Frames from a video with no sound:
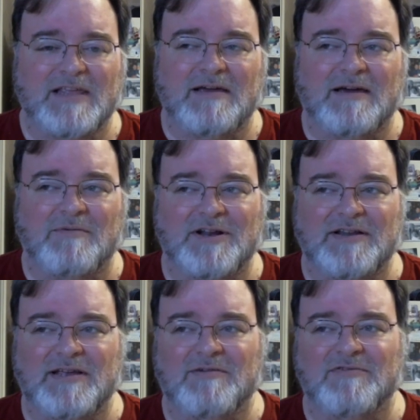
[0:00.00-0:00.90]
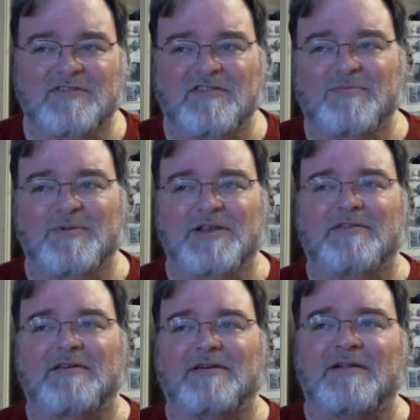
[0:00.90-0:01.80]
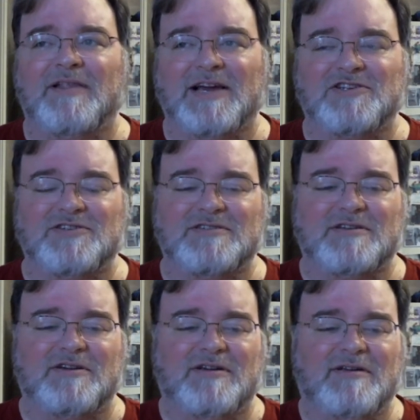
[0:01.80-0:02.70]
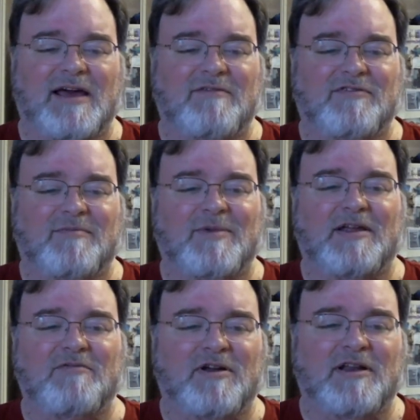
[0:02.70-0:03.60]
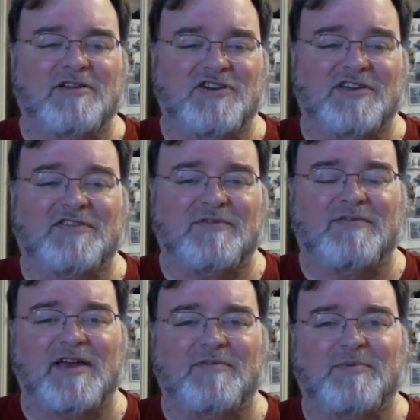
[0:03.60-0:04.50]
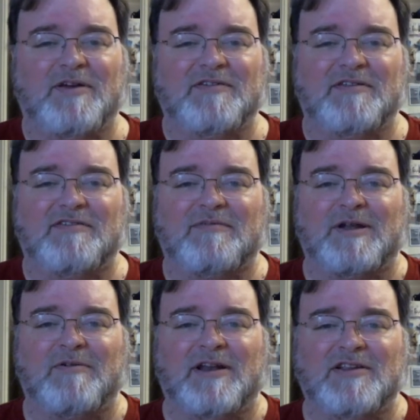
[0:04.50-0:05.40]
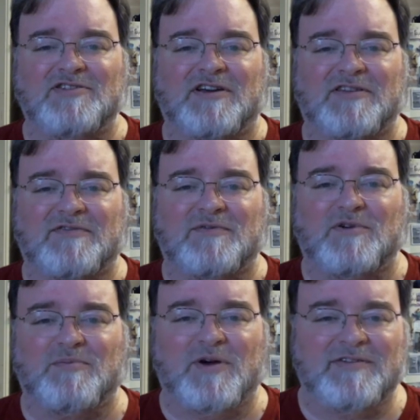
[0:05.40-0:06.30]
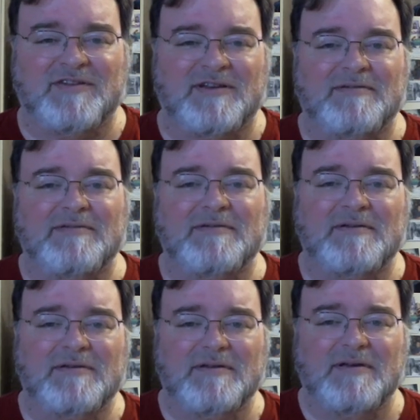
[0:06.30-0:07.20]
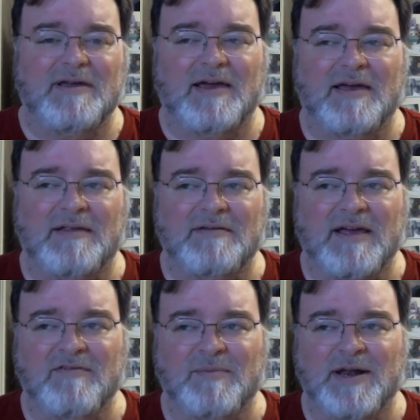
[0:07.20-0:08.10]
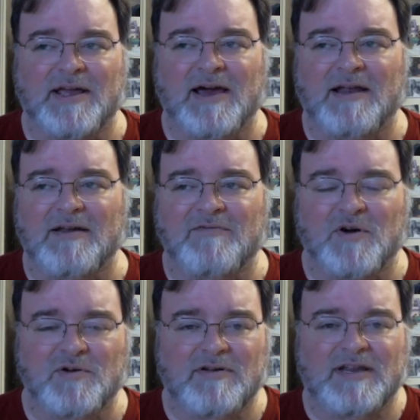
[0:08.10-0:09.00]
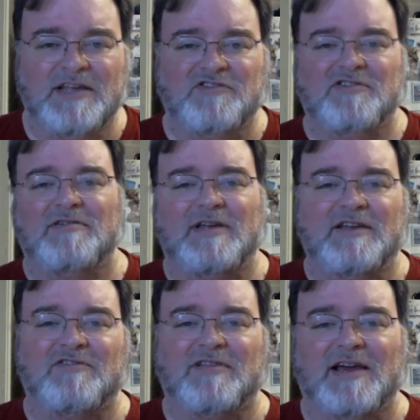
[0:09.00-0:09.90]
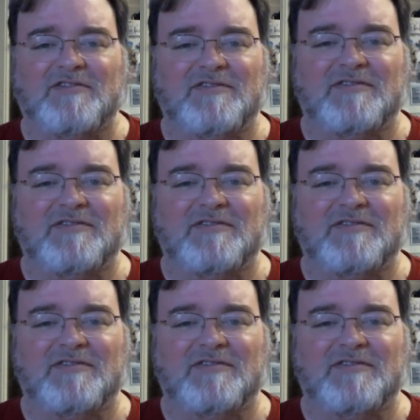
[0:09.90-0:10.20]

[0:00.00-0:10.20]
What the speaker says: And what it did was it split the election, so you have somebody running just for vice president, somebody running just for president, and everybody got a vote in each election.